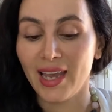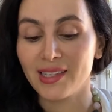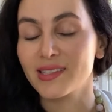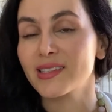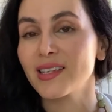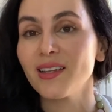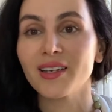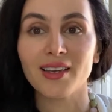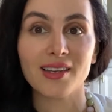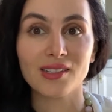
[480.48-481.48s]
And
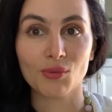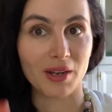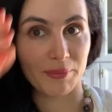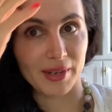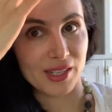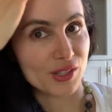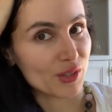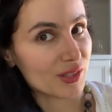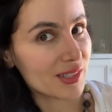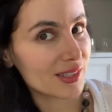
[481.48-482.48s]
silica is what makes
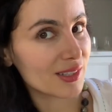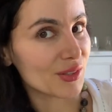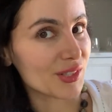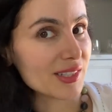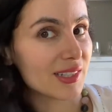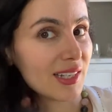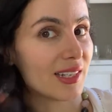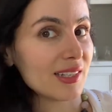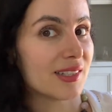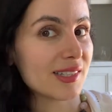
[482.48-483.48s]
your
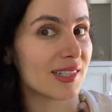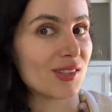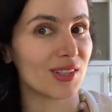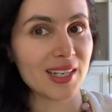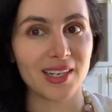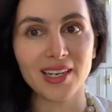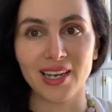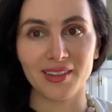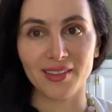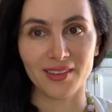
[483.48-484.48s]
skin silky
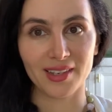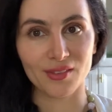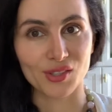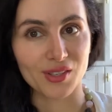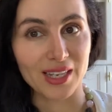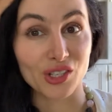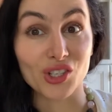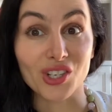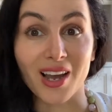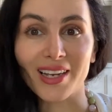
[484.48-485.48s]
and gives you that
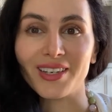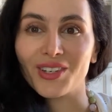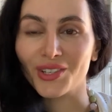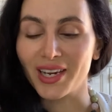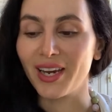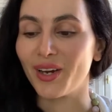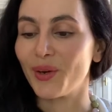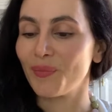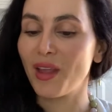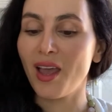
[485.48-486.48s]
shine in your
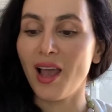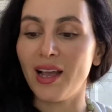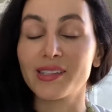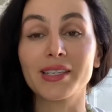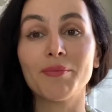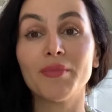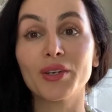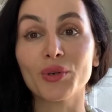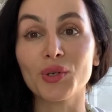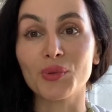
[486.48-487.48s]
hair. It's a
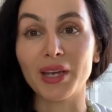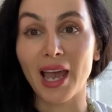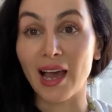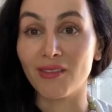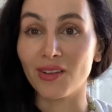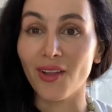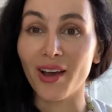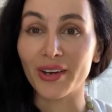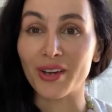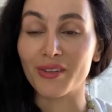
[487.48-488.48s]
mineral we have a
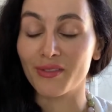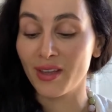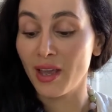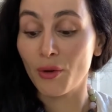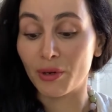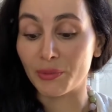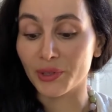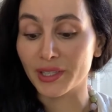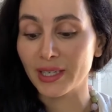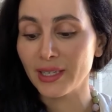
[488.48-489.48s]
lot of when we're
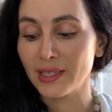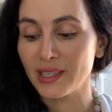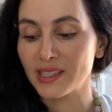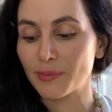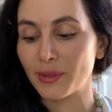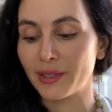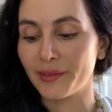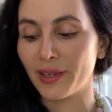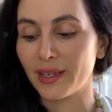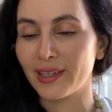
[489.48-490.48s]
kids,
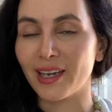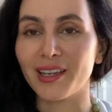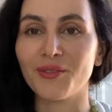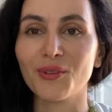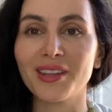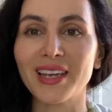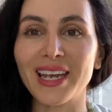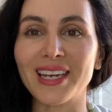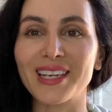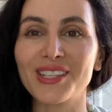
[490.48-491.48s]
but again, with
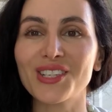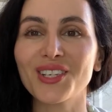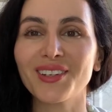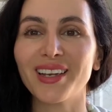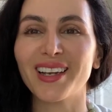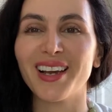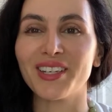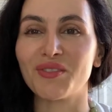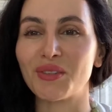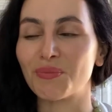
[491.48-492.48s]
age, it kind
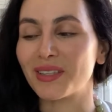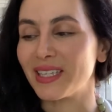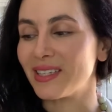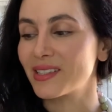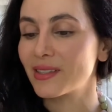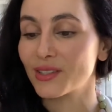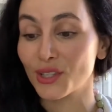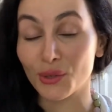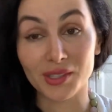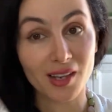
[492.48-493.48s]
of depletes.
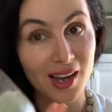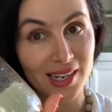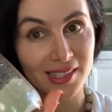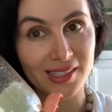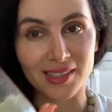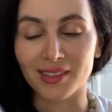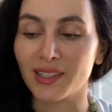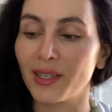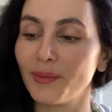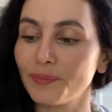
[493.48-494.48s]
So it's high in
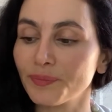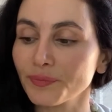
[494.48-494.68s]
silica.